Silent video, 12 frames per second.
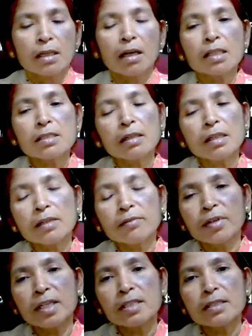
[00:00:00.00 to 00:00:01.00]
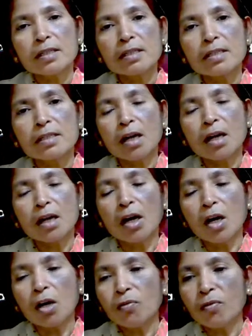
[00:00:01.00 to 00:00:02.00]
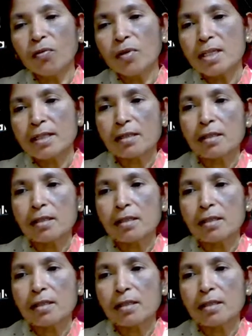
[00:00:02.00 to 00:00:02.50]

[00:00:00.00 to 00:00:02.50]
Cultural differences always exist,